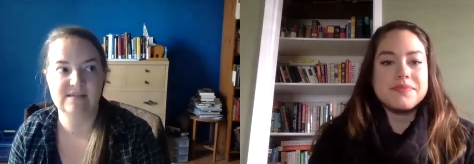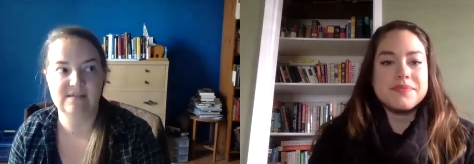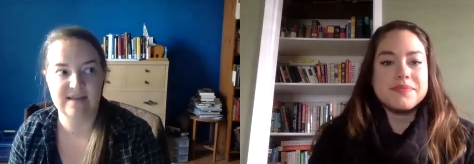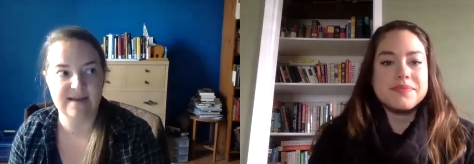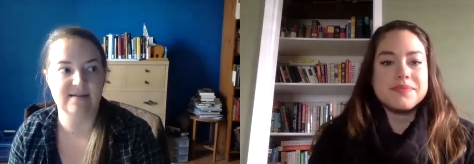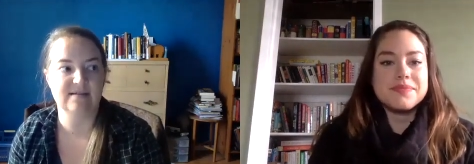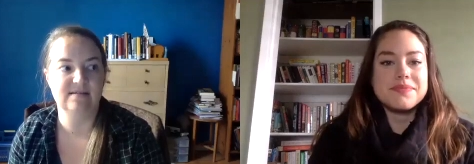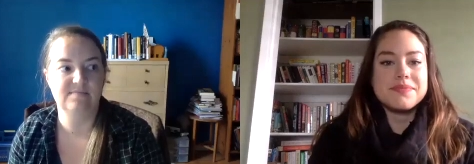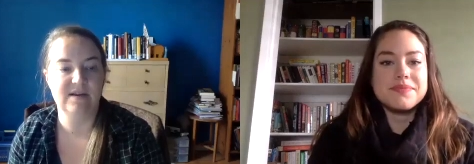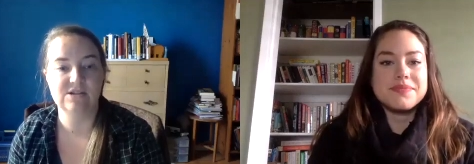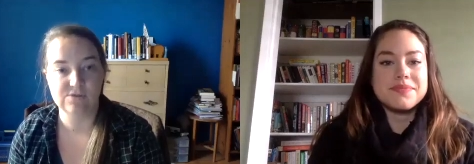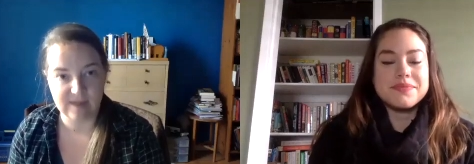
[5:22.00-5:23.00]
Speaker 1: things
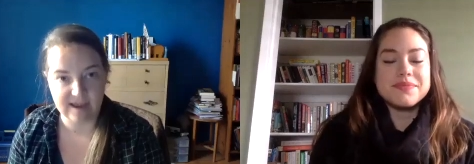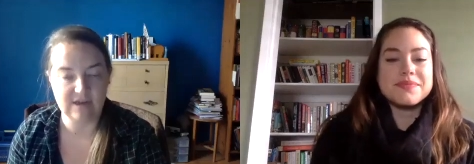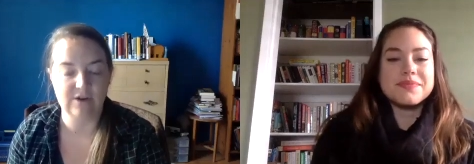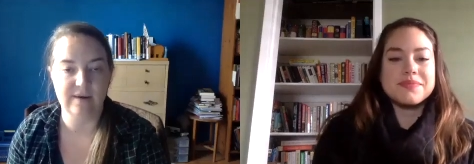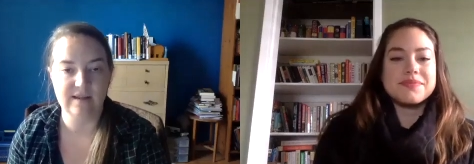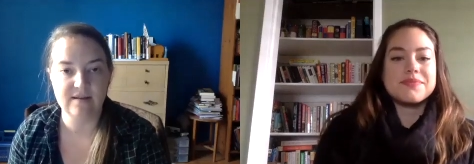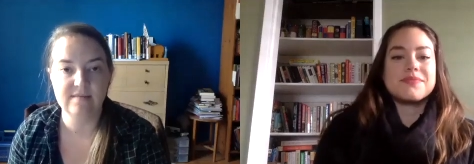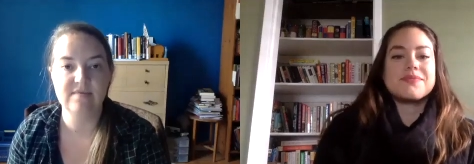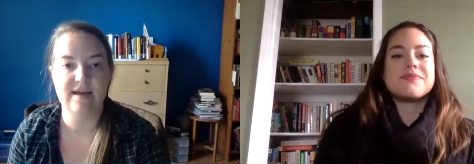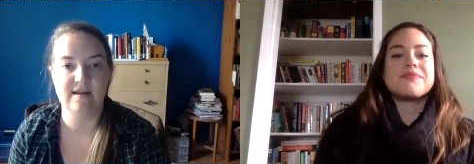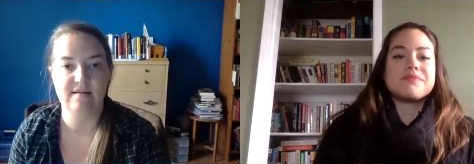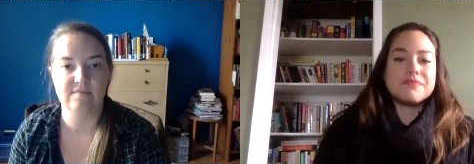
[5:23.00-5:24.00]
because you like doing them
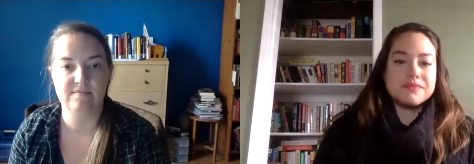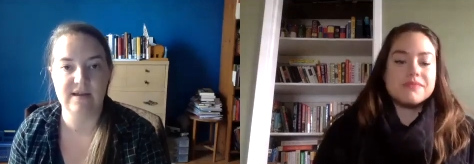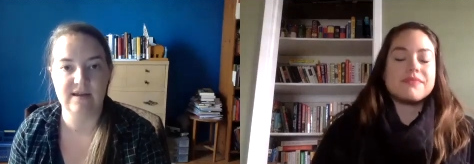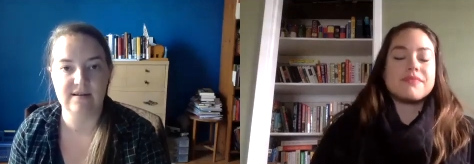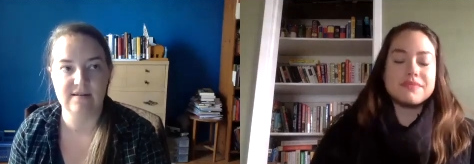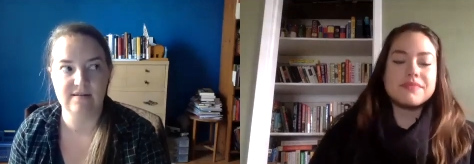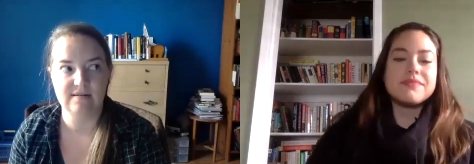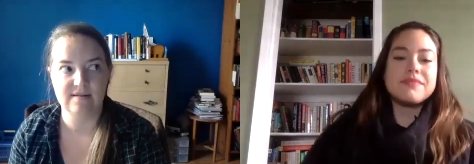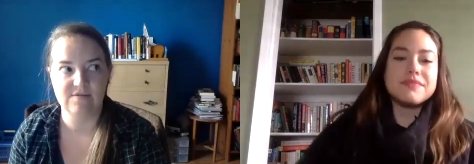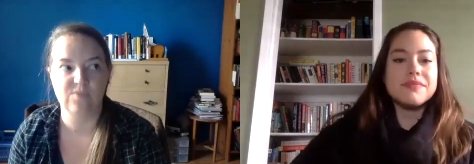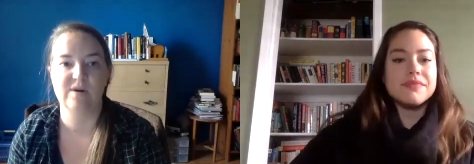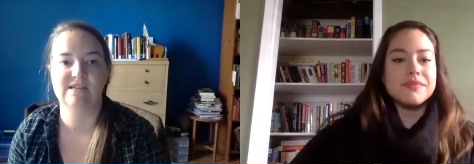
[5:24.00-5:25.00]
than if
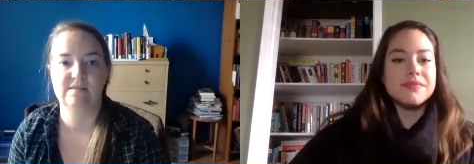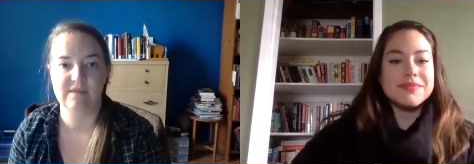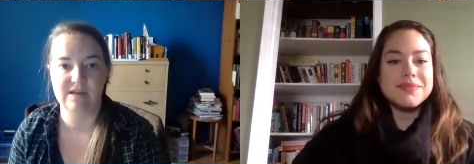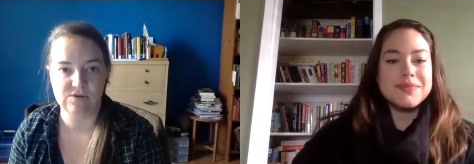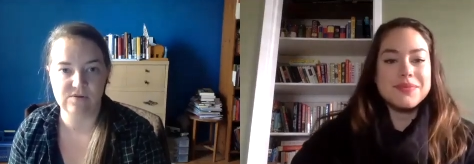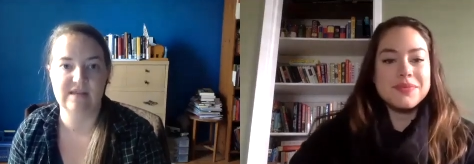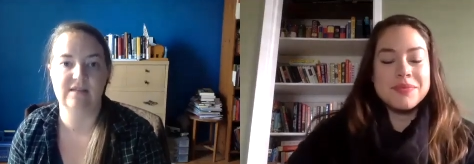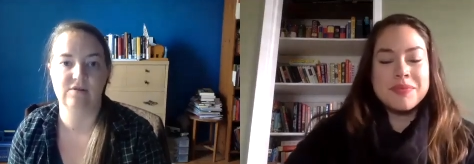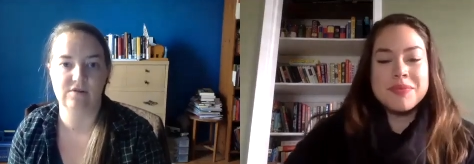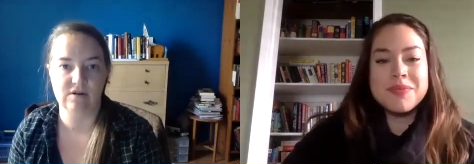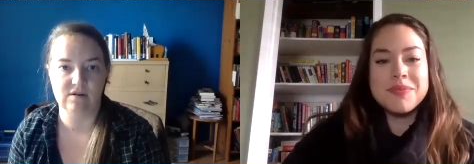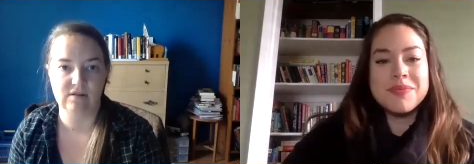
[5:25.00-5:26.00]
you embrace them because you think they're
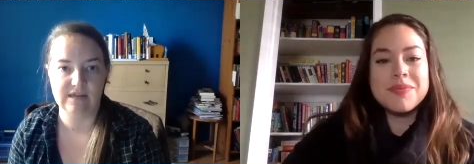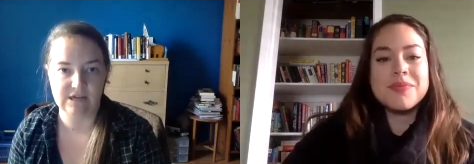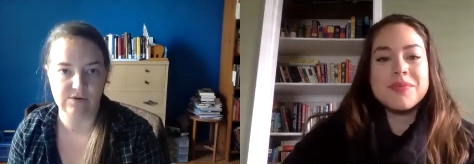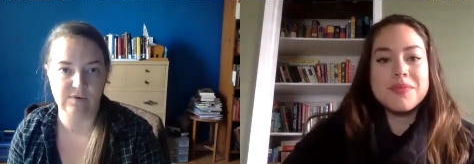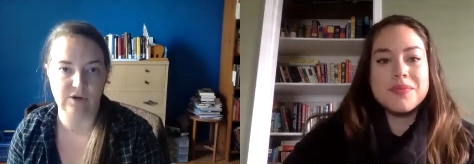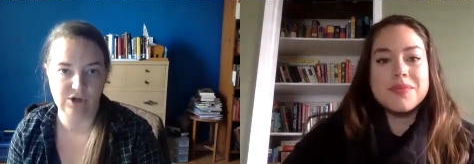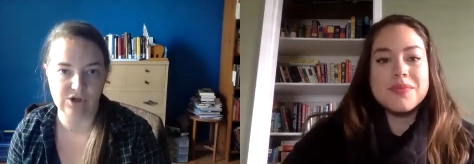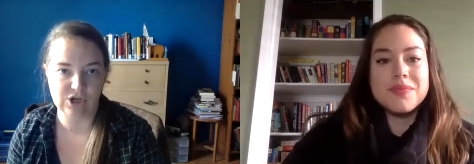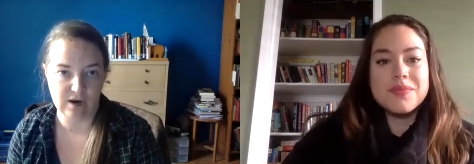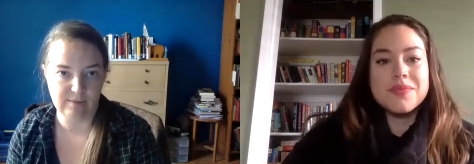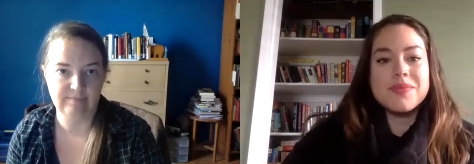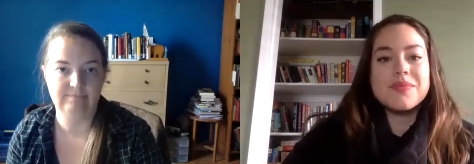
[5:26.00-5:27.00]
going to lead to a good
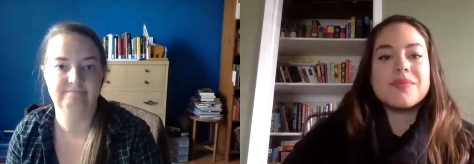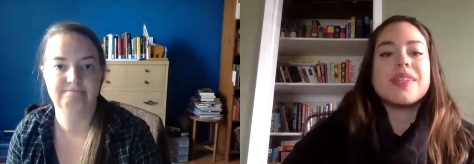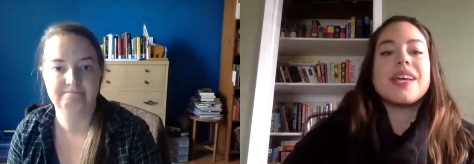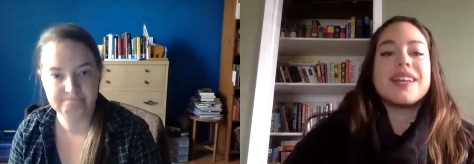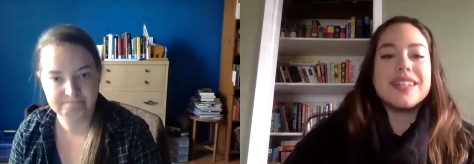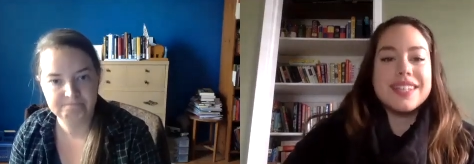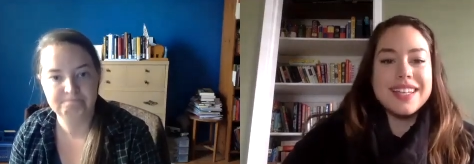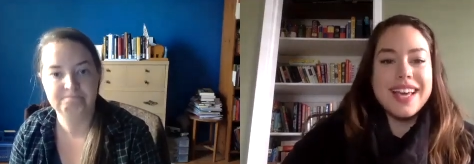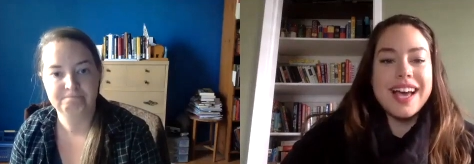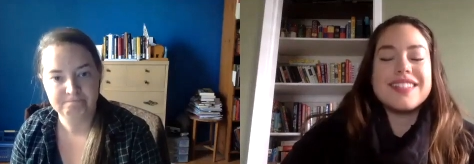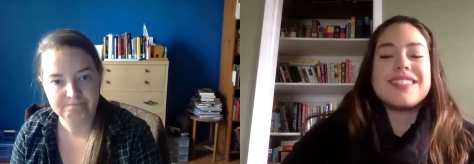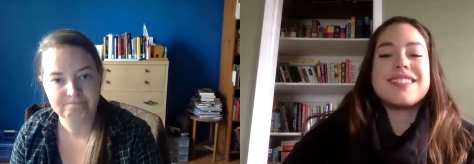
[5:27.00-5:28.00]
job.
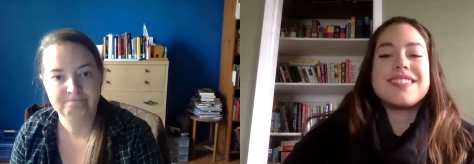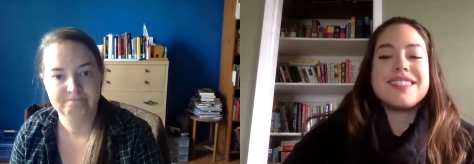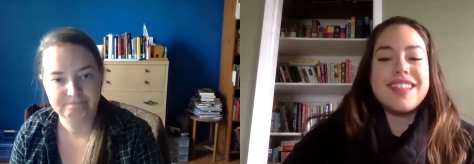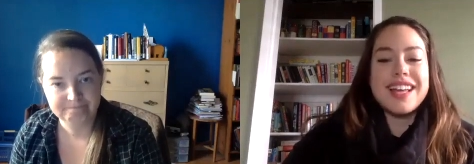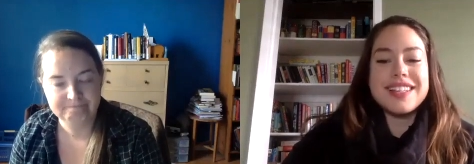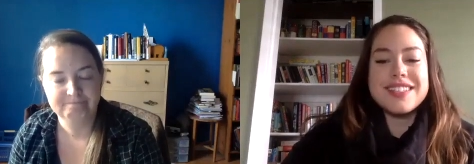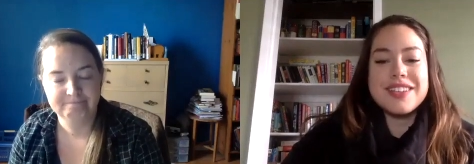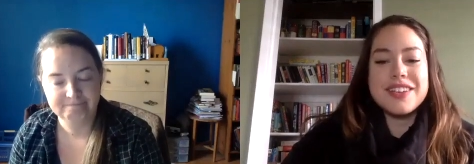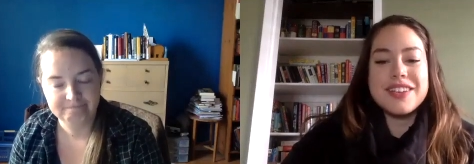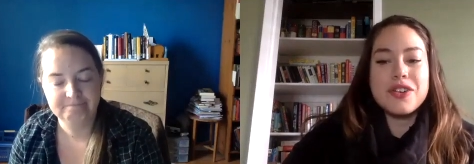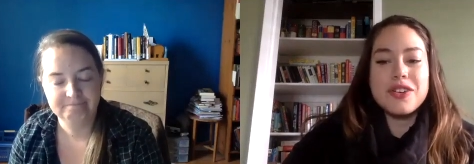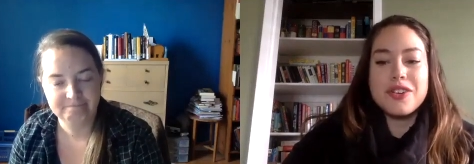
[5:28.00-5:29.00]
Speaker 2: Yes, that's
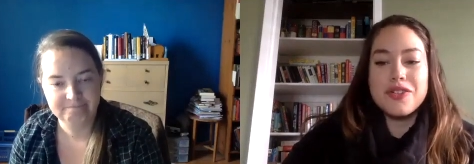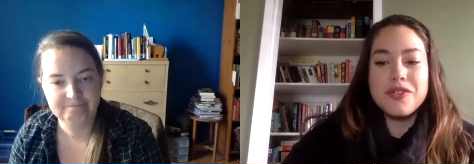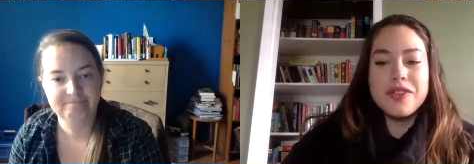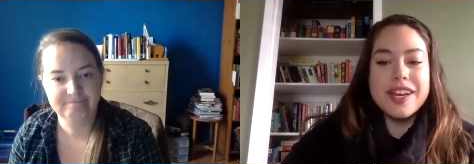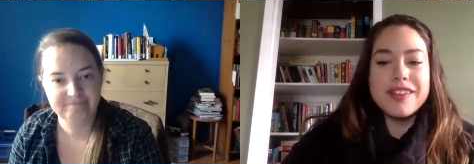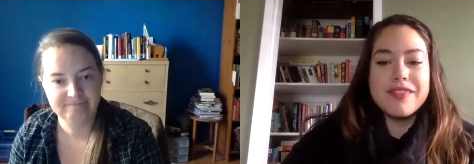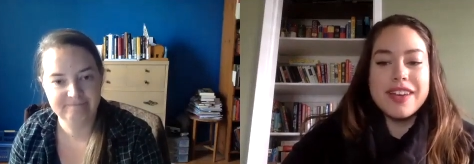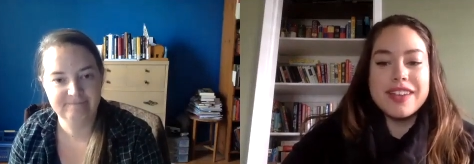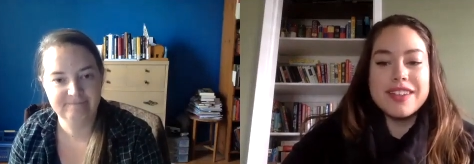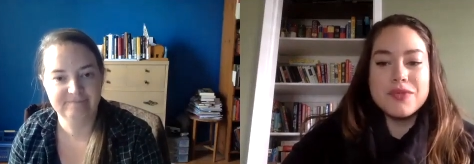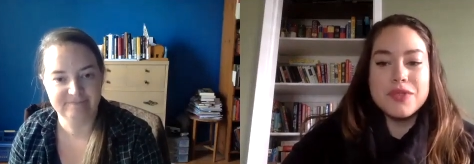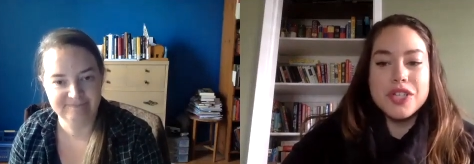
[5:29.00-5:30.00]
great
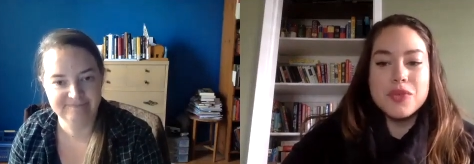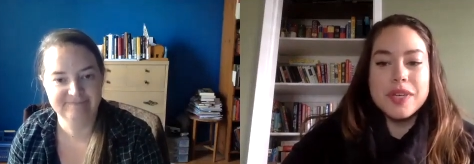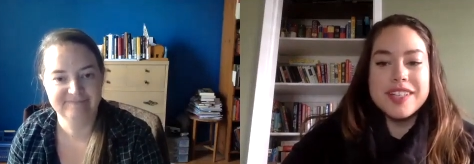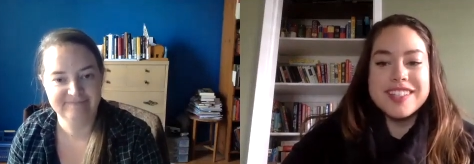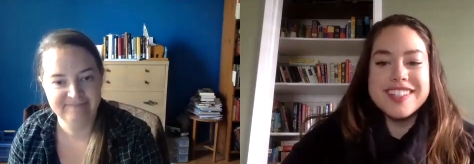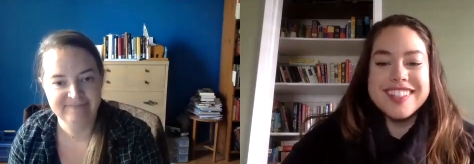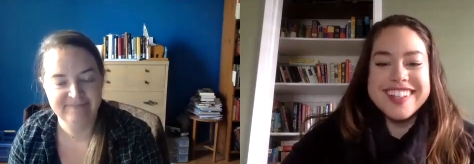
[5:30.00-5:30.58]
advice. Retweet.